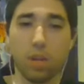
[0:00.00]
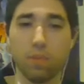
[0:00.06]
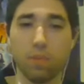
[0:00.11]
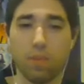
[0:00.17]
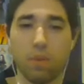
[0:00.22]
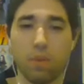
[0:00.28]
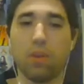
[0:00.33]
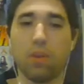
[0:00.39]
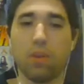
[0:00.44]

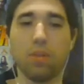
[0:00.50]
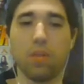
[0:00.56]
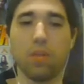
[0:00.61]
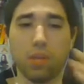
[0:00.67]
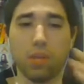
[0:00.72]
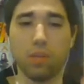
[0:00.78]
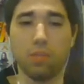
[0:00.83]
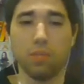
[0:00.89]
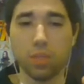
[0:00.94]
for the
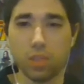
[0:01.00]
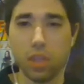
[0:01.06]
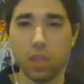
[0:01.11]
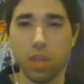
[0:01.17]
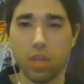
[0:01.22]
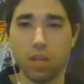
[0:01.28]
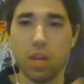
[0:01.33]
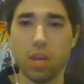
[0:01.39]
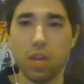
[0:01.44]
death of his
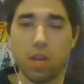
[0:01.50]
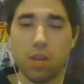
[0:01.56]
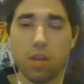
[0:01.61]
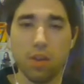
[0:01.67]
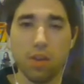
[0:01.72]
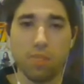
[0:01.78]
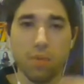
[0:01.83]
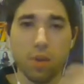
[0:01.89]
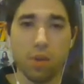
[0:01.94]
son.
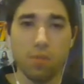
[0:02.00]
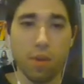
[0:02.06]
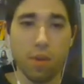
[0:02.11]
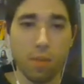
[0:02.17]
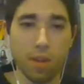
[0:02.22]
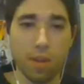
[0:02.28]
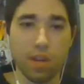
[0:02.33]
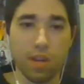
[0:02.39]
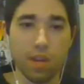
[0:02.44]
You have Vera
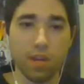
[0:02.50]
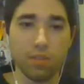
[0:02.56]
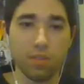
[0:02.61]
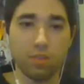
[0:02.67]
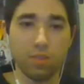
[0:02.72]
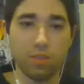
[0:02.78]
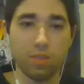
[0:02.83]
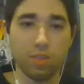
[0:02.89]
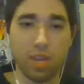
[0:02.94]
Farmiga,
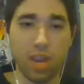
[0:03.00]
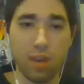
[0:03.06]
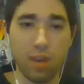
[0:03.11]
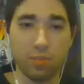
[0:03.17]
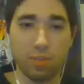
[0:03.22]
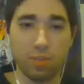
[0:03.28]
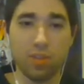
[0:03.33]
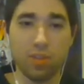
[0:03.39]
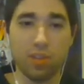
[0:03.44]
who's just
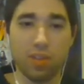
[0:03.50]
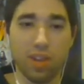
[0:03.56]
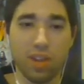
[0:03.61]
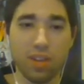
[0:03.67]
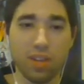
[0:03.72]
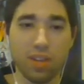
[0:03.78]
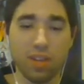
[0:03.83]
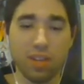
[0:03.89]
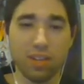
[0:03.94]
absolutely
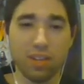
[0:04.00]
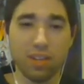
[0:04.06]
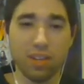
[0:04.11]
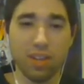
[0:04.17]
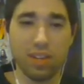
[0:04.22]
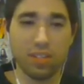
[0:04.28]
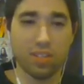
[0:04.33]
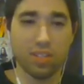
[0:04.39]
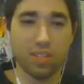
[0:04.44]
like
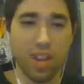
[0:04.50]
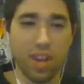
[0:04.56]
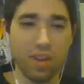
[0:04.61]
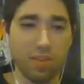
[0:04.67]
insane,